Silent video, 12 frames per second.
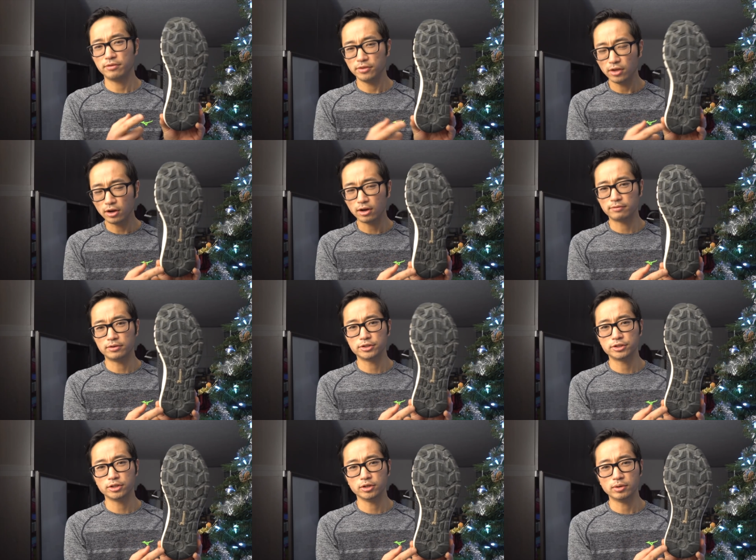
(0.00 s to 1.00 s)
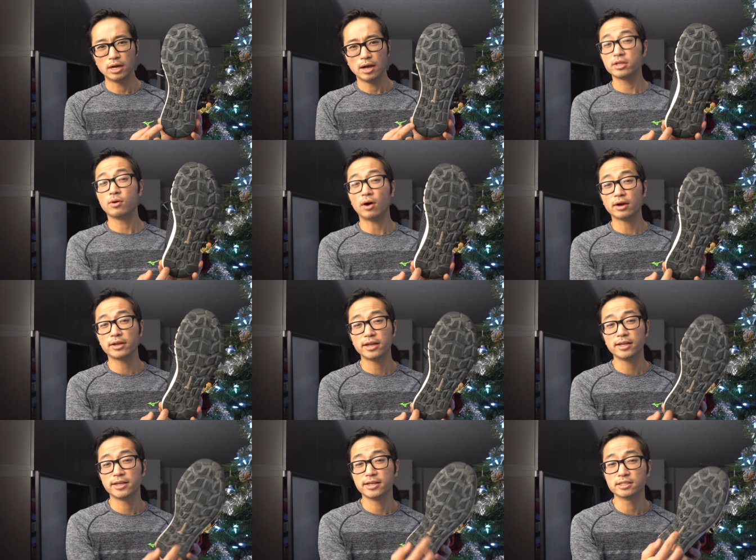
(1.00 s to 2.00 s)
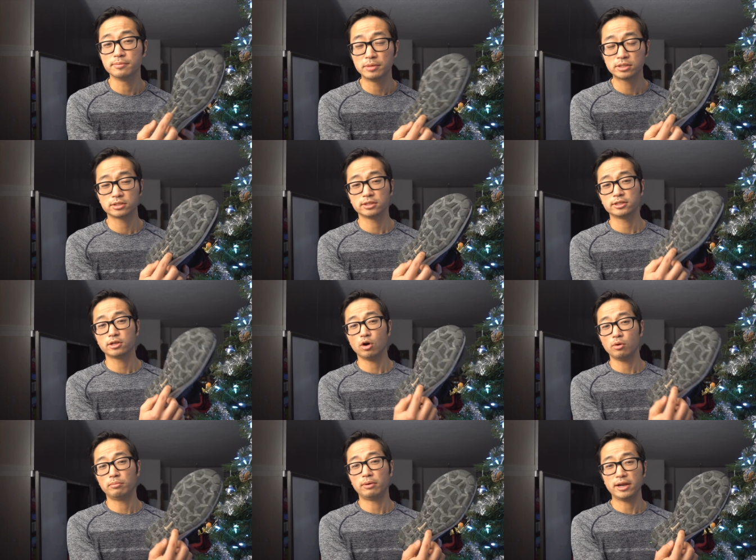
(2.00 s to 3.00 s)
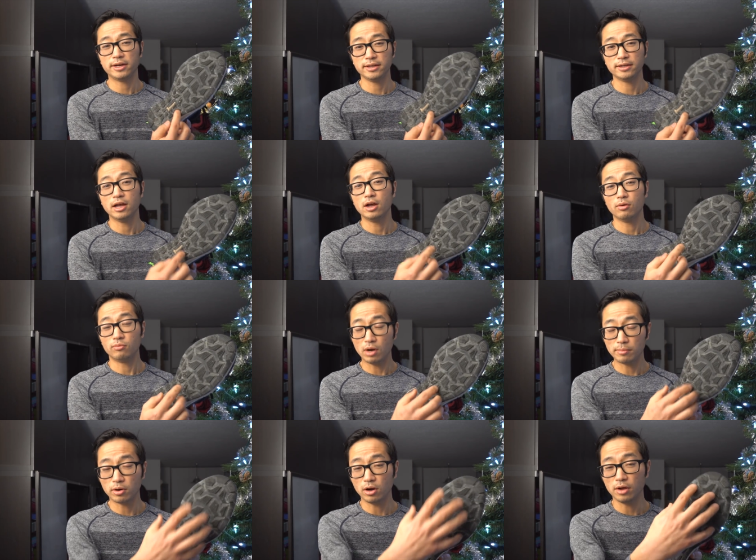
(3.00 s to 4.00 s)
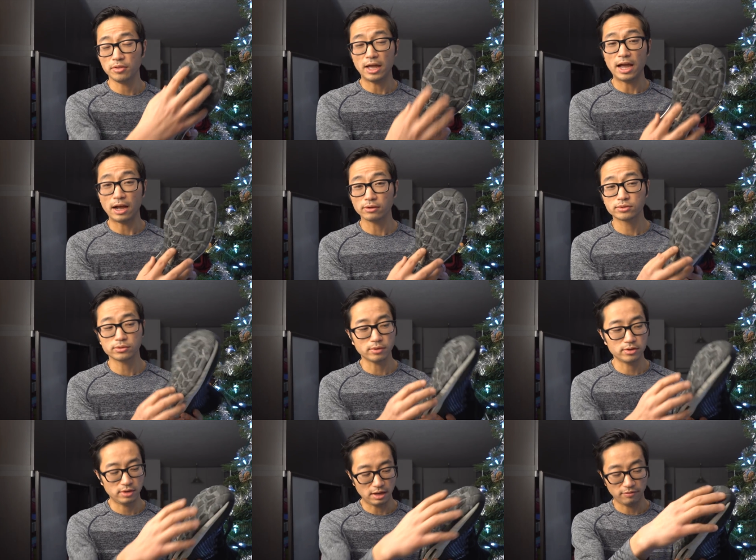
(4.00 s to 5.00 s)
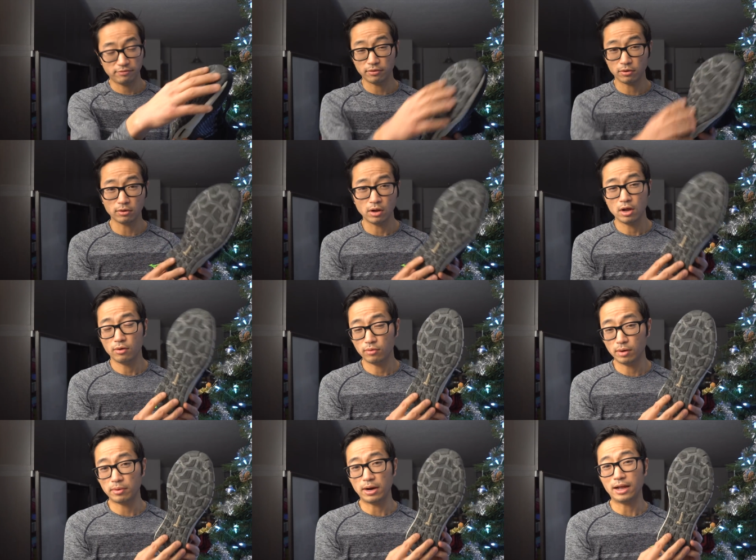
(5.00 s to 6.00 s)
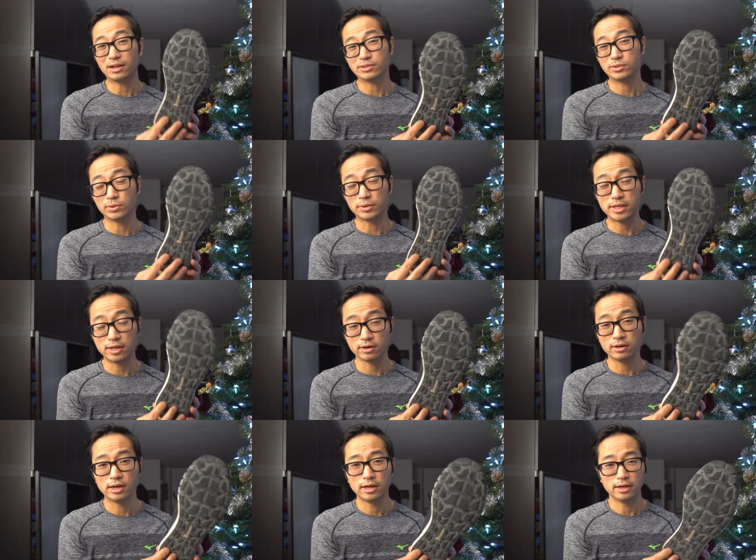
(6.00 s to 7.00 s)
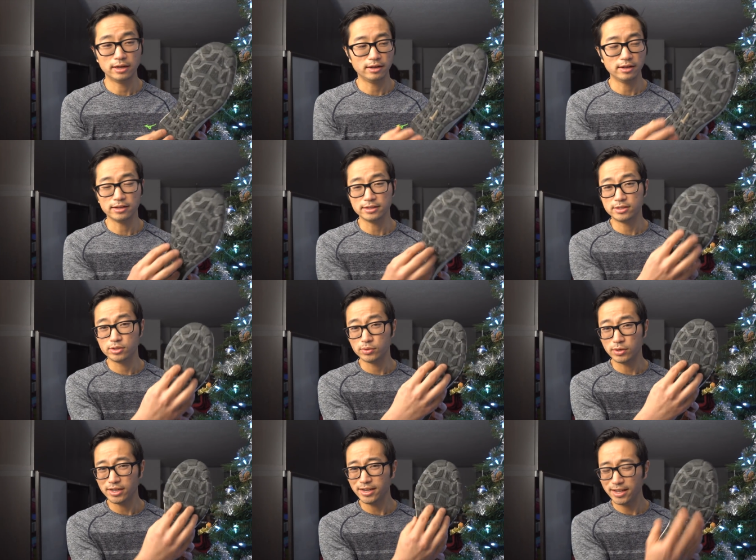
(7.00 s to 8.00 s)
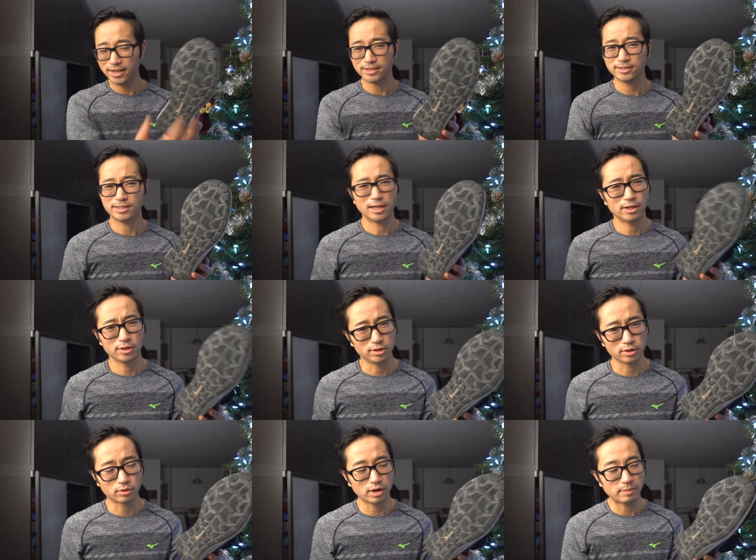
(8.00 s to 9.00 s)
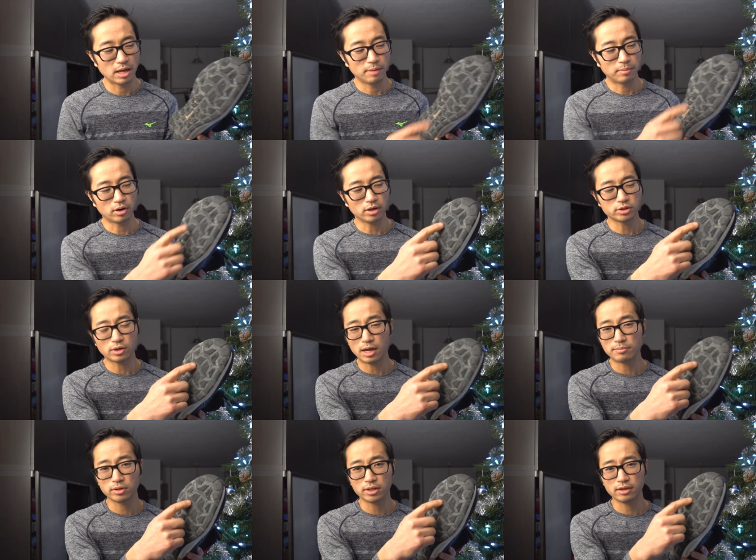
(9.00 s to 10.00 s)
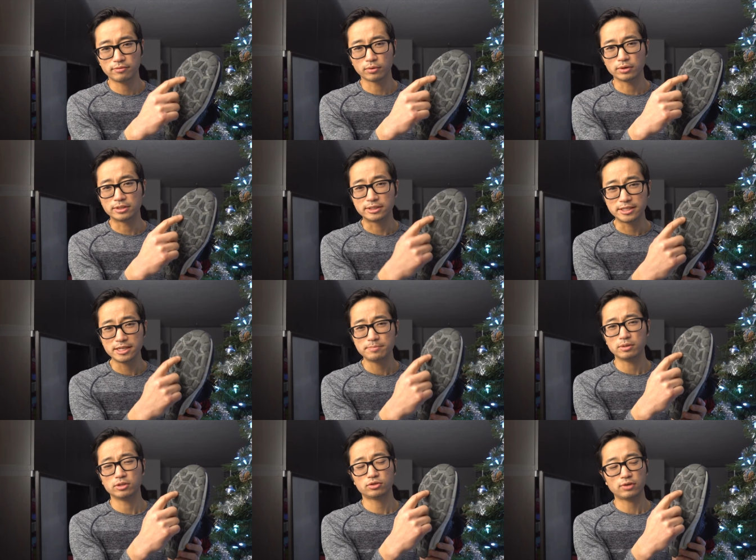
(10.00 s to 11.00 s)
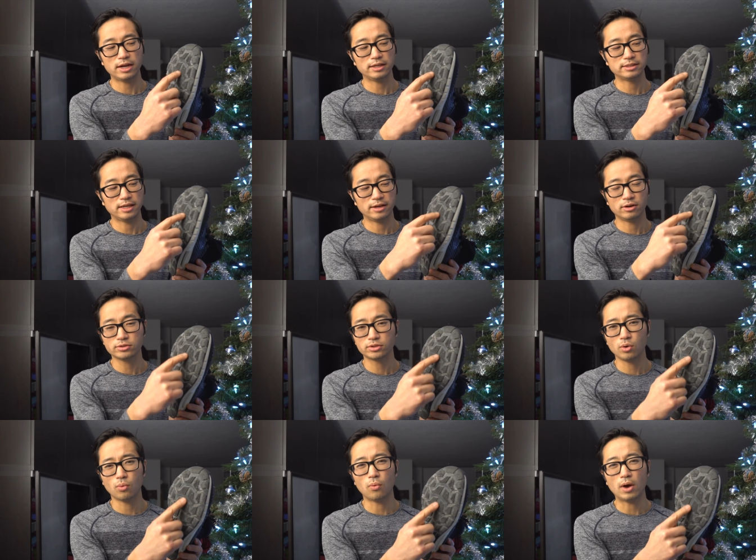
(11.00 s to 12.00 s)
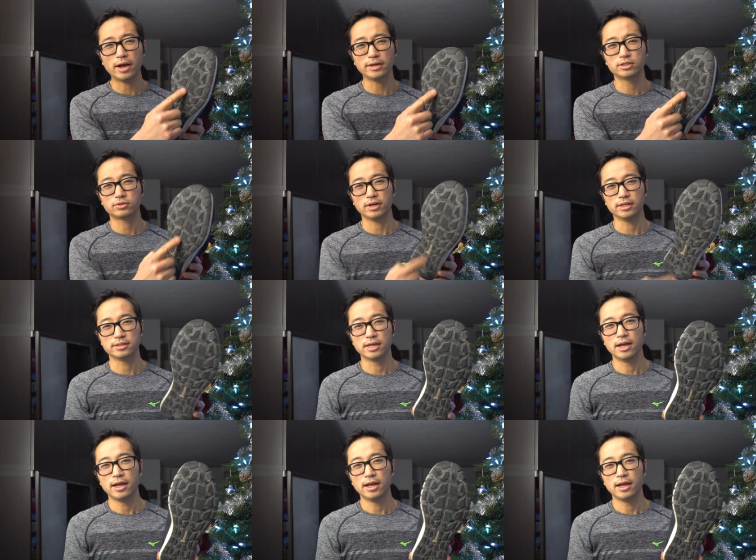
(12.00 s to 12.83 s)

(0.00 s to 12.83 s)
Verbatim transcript: for the H O V R shoe. What you are getting is a Michelin co-branded rubber on the outsole, and you have full rubber outsole here uh, to enhance the grip. But also, I'm looking for deep treads and also wide treads,